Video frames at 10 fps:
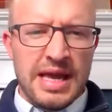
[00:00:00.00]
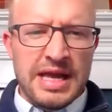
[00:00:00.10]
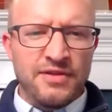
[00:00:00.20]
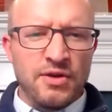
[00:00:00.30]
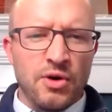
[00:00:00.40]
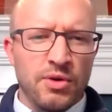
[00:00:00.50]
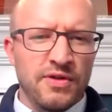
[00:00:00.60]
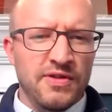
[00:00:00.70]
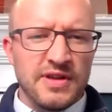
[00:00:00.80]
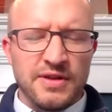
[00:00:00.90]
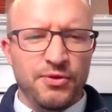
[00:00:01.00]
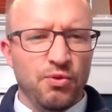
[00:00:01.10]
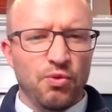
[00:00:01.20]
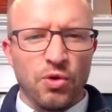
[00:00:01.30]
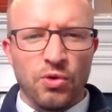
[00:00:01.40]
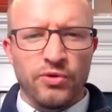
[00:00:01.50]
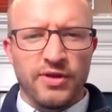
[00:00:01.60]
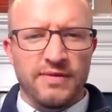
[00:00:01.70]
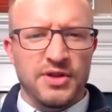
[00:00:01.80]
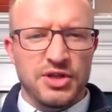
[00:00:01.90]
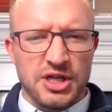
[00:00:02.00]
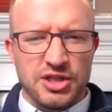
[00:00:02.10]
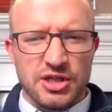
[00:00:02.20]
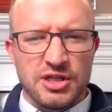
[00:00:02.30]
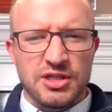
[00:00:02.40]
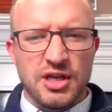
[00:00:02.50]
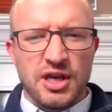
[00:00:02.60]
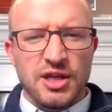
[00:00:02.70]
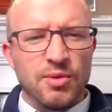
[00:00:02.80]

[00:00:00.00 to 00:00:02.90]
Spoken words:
And as you notice the different roles of the judges,